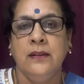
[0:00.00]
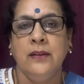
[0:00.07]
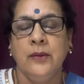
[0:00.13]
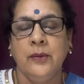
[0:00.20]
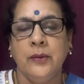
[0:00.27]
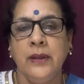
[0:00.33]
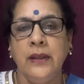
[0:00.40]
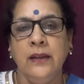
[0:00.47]

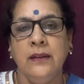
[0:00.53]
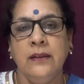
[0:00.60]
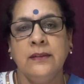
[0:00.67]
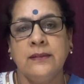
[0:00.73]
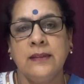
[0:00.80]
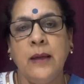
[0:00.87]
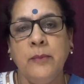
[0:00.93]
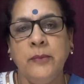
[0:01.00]
Okay,
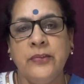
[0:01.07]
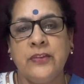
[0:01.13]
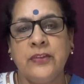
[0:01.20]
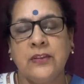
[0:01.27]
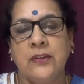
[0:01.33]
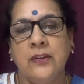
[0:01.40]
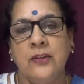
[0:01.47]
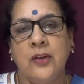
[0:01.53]
some
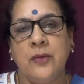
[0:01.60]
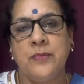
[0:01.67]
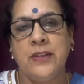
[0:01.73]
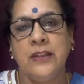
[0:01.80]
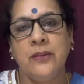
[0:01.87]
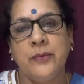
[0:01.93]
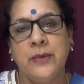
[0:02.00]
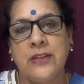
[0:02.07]
physical
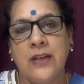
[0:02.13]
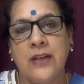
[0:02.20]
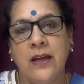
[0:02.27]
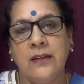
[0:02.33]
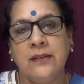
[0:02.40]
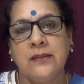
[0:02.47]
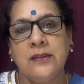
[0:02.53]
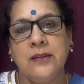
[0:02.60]
object which
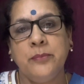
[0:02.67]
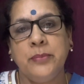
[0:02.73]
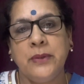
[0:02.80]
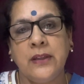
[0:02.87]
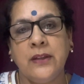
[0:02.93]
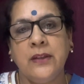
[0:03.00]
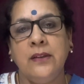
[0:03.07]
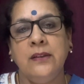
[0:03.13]
has a
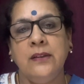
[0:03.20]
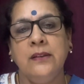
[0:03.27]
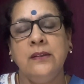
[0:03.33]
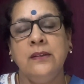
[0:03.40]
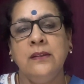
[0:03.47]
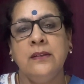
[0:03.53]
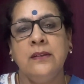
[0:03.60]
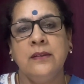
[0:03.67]
particular
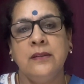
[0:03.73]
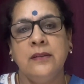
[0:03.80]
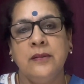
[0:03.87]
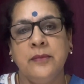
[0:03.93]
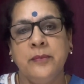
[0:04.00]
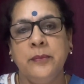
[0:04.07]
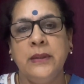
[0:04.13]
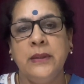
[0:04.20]

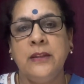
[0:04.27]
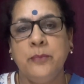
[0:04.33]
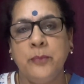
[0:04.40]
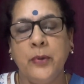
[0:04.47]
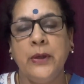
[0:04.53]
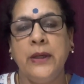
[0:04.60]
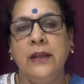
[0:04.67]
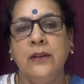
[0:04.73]

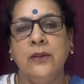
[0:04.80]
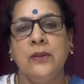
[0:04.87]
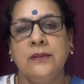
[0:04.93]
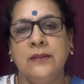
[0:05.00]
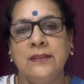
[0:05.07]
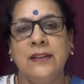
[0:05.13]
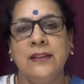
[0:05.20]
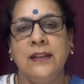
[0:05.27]
midpoint or
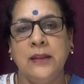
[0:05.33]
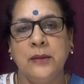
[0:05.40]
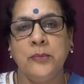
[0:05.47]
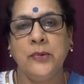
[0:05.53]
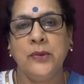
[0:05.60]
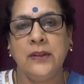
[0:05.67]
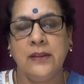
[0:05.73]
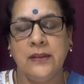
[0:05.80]
the center
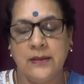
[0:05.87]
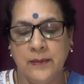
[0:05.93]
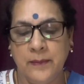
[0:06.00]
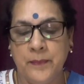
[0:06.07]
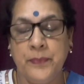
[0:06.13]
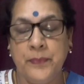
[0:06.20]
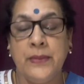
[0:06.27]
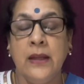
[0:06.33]
point.
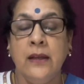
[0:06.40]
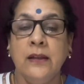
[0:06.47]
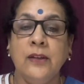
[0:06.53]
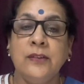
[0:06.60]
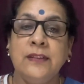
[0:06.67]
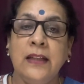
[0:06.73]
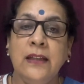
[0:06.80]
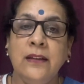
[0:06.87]
Now
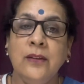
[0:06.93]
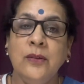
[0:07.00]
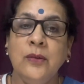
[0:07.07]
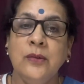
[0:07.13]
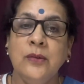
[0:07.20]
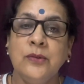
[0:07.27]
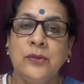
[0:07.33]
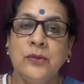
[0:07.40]
center
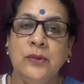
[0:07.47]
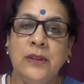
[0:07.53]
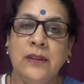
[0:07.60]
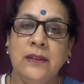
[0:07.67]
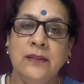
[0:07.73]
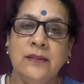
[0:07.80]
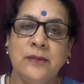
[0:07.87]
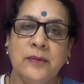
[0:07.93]
also
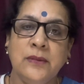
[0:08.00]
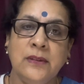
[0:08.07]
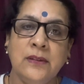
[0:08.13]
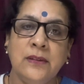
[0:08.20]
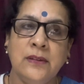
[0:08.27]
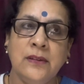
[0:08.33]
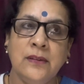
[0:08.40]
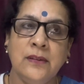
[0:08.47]
is
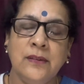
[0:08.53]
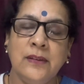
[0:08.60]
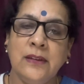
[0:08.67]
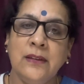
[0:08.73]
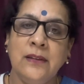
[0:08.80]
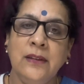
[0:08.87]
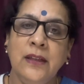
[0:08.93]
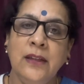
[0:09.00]

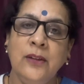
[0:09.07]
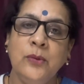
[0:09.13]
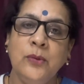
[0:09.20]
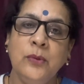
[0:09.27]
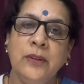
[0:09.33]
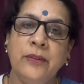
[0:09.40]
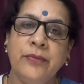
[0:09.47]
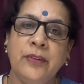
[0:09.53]
written in
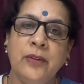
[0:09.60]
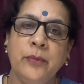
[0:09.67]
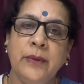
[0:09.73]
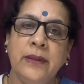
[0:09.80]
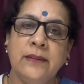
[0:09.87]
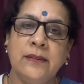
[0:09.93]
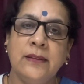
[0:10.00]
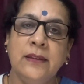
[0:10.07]
two different
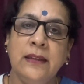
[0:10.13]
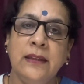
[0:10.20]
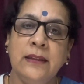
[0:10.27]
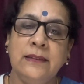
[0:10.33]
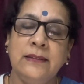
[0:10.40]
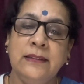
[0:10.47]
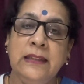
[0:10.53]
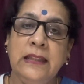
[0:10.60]
ways,
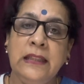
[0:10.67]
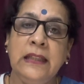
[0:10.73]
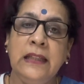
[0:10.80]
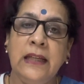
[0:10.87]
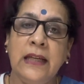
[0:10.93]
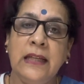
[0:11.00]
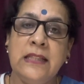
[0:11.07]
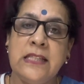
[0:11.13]

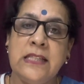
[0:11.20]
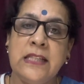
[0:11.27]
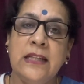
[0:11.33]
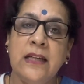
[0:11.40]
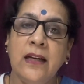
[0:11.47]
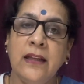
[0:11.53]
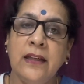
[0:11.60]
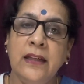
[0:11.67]

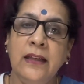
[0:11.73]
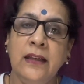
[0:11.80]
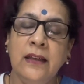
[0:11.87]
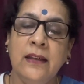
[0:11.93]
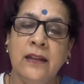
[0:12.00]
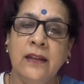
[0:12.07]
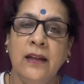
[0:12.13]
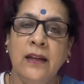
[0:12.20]
C-E-N-T-R-E
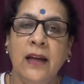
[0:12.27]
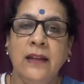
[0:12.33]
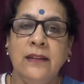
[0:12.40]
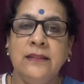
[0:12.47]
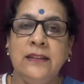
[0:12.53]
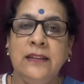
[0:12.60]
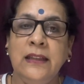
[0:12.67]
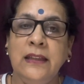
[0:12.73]
and
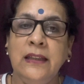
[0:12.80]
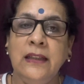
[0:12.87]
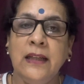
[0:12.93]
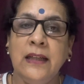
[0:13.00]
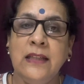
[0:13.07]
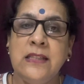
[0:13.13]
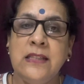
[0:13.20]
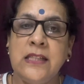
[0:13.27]

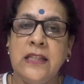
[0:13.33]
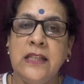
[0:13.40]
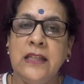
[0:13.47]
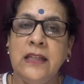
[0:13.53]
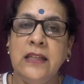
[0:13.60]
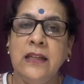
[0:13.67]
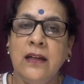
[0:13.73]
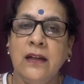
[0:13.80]

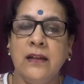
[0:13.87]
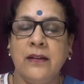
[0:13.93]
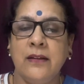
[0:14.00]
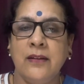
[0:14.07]
C-E-N-T-E-R.